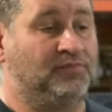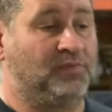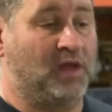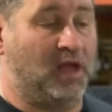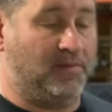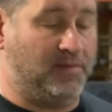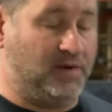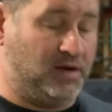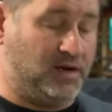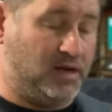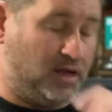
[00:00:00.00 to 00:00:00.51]

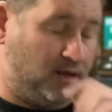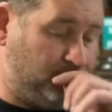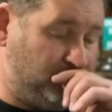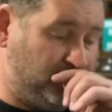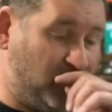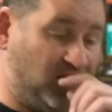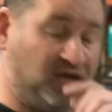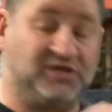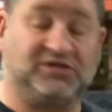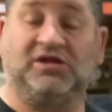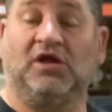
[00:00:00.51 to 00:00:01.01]

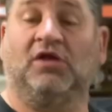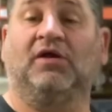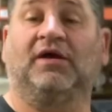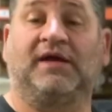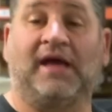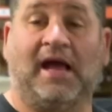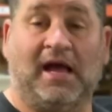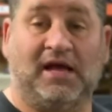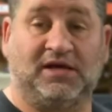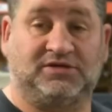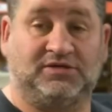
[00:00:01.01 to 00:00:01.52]
Oxalic
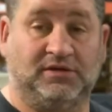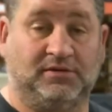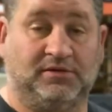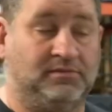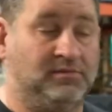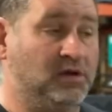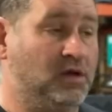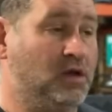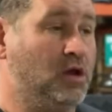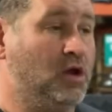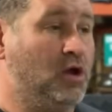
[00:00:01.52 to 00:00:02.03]
acid,
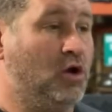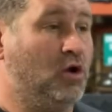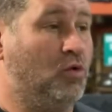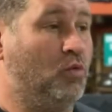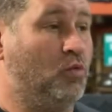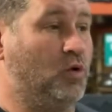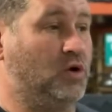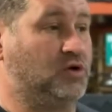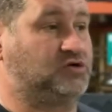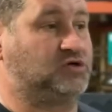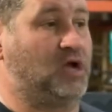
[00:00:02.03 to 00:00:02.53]

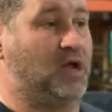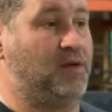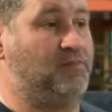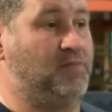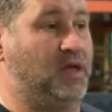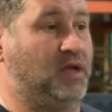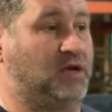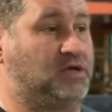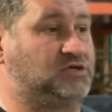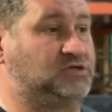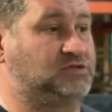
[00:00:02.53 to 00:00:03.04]
which I
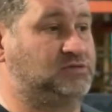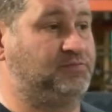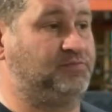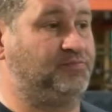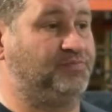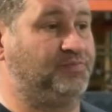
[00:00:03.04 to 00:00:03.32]
mixed